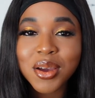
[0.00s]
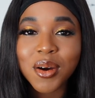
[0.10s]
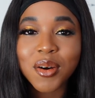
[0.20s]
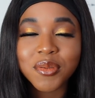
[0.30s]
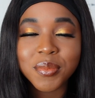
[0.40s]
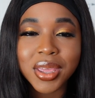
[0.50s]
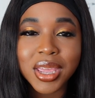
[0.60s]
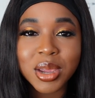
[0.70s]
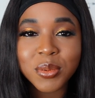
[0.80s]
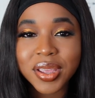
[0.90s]
of
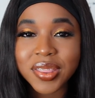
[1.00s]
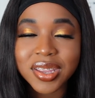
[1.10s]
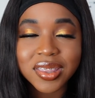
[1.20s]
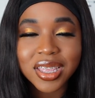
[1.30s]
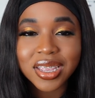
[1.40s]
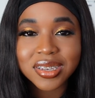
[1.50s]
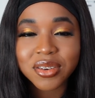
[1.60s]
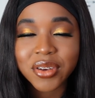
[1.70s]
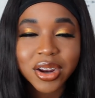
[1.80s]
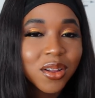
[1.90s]
me with the
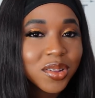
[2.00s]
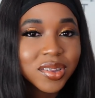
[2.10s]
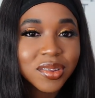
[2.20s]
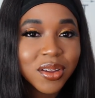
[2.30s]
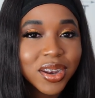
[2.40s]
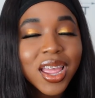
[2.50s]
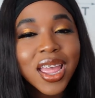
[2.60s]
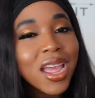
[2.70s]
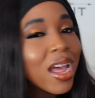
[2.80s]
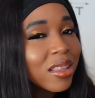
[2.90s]
different glosses on
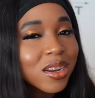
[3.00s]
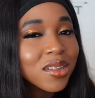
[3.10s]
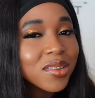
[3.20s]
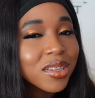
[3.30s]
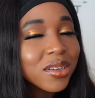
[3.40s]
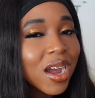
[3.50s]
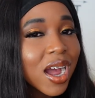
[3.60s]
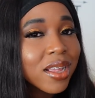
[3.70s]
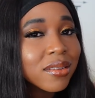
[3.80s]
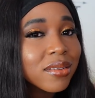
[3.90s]
and then I'll see you
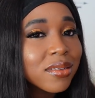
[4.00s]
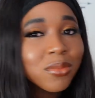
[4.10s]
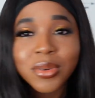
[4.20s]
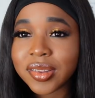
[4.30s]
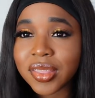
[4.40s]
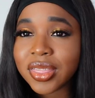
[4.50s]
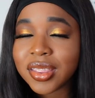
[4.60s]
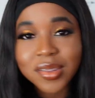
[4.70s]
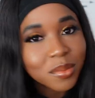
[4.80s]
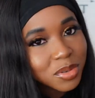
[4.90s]
guys with
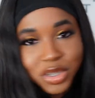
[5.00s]
some